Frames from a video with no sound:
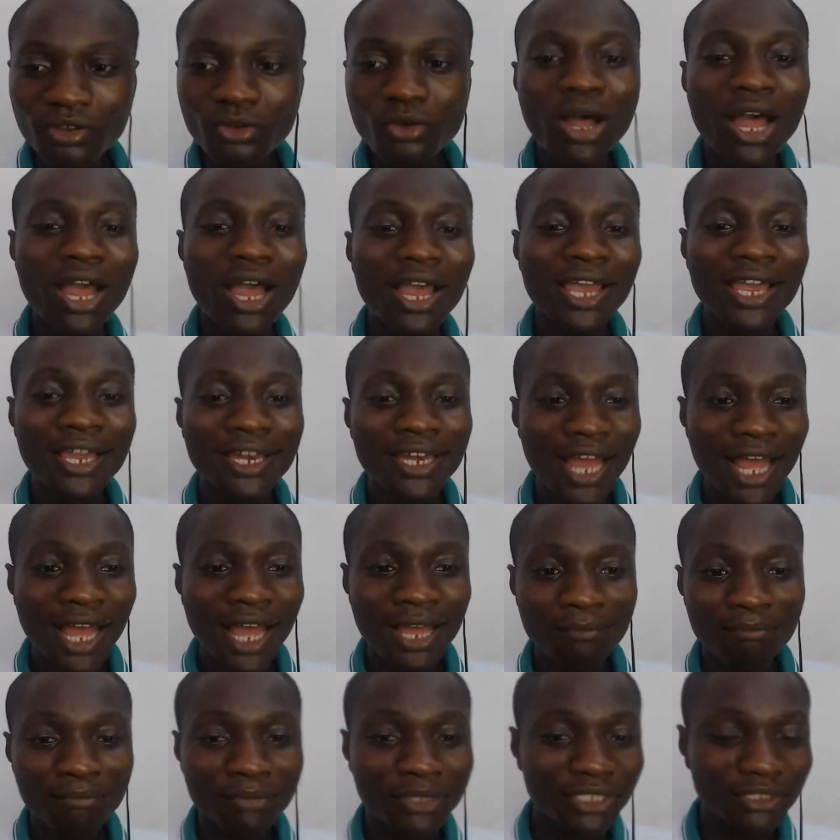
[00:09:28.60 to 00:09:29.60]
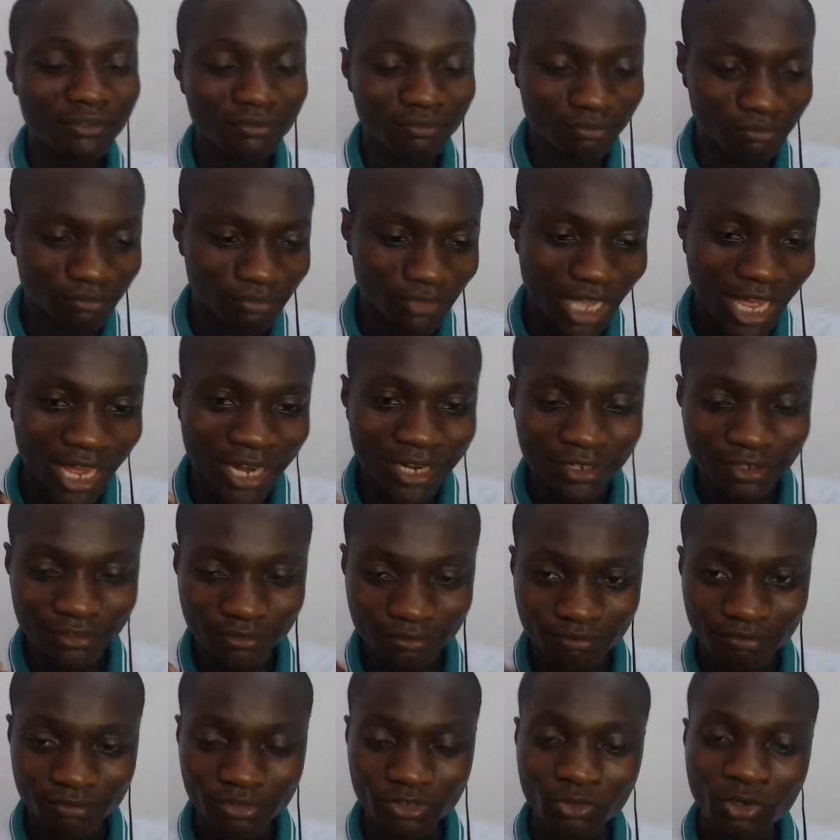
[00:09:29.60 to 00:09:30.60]
go ahead and be
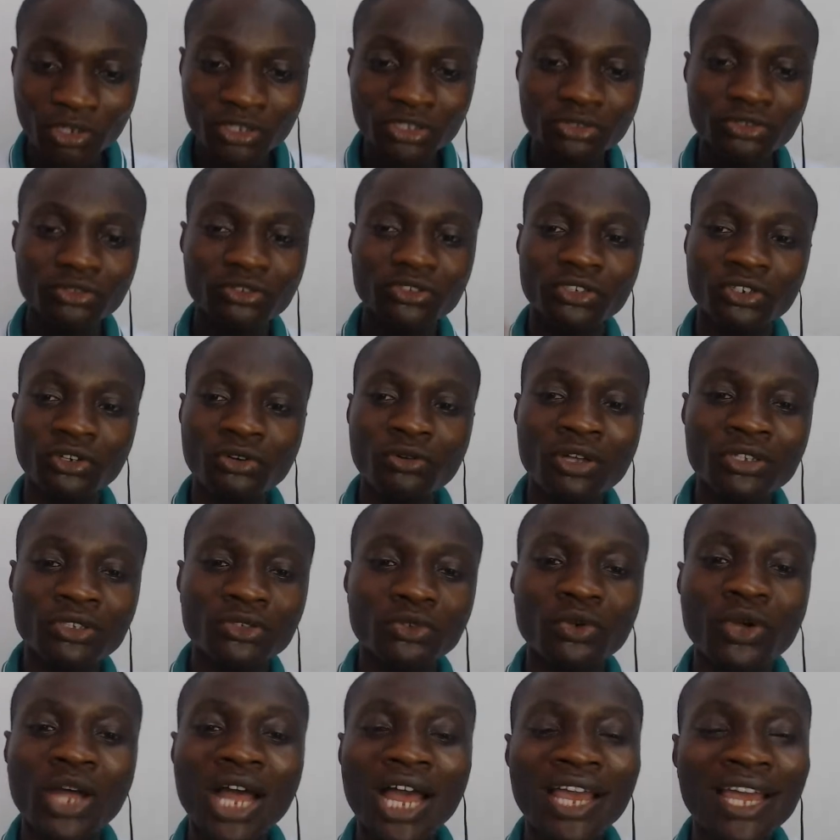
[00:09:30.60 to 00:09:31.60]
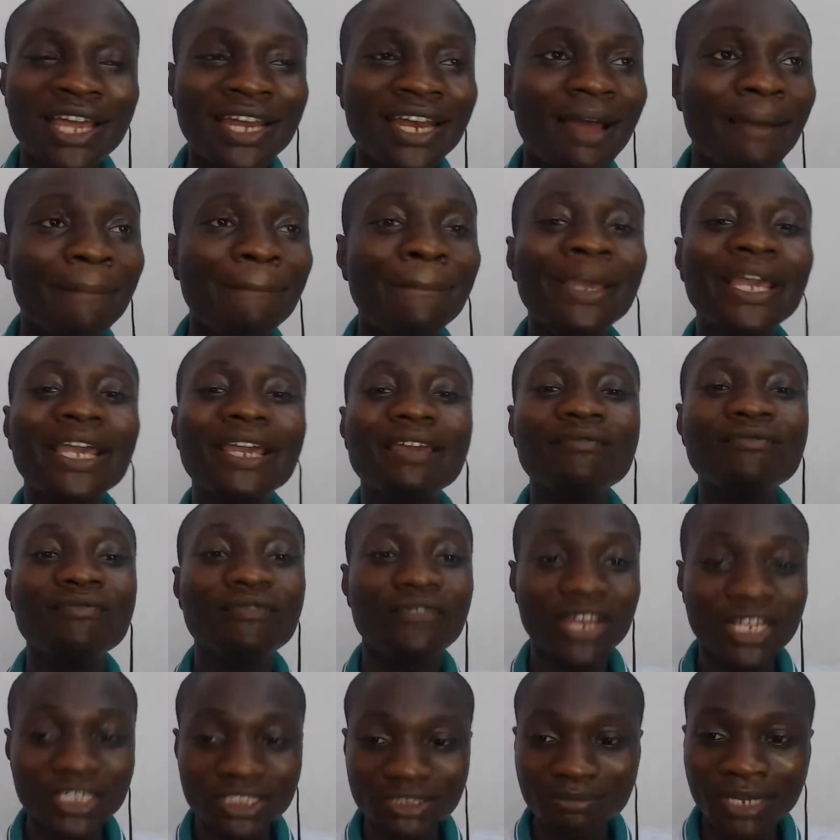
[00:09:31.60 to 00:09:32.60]
don't want to go ahead and make
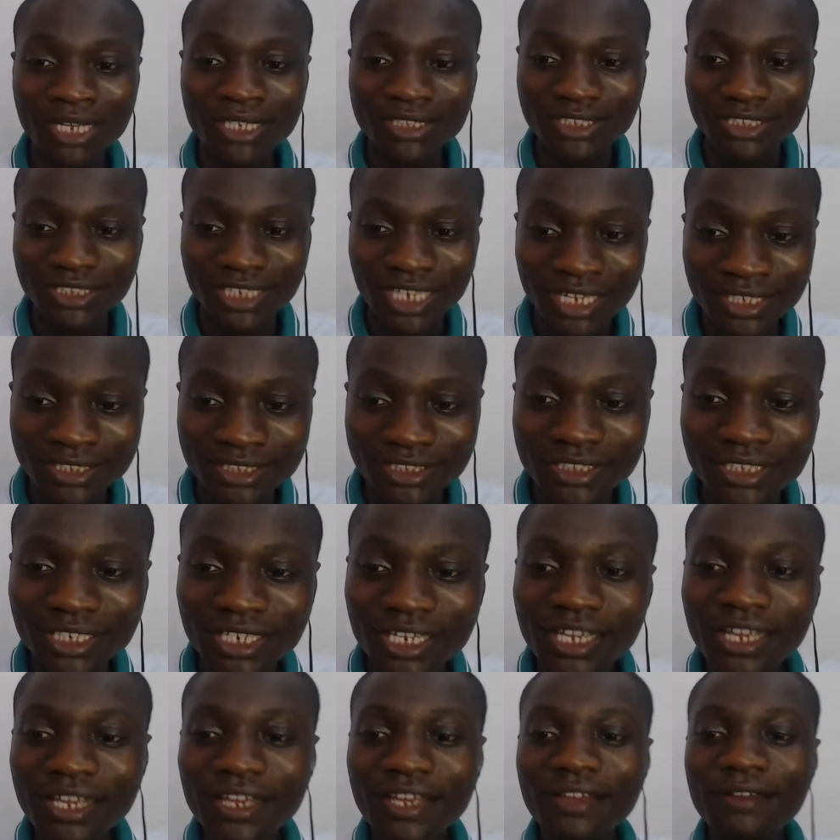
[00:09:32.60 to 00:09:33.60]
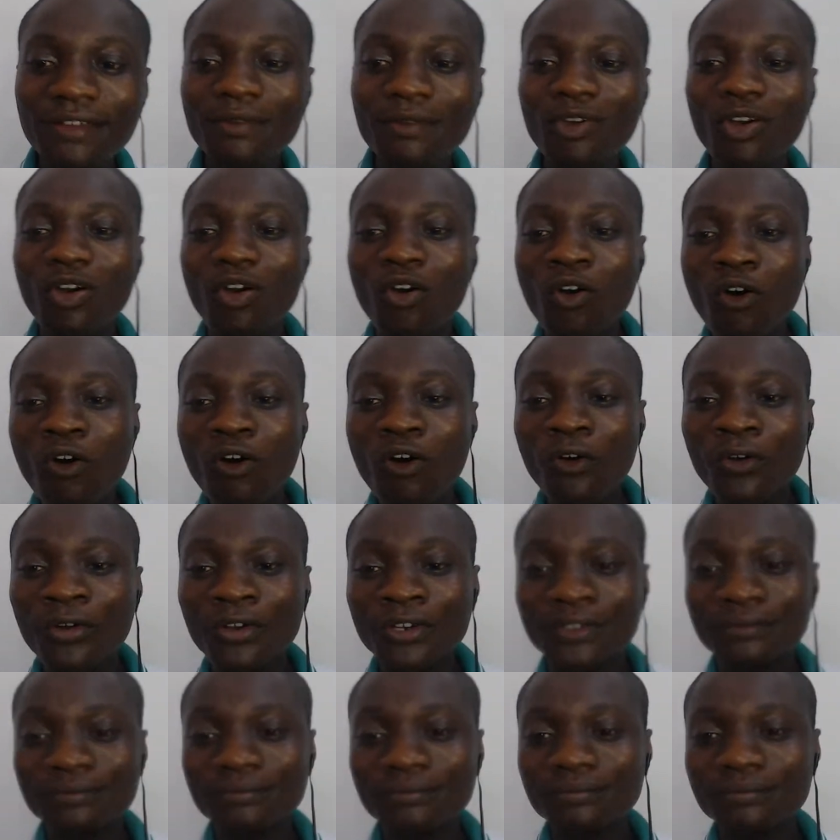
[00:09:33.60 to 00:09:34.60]
investment yet
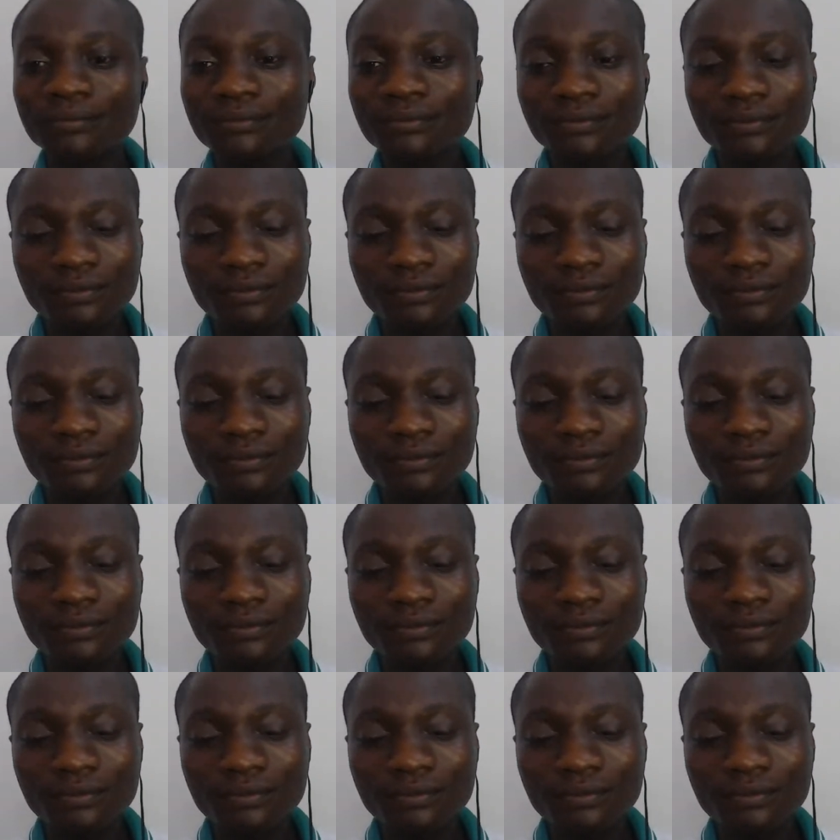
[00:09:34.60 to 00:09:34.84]
on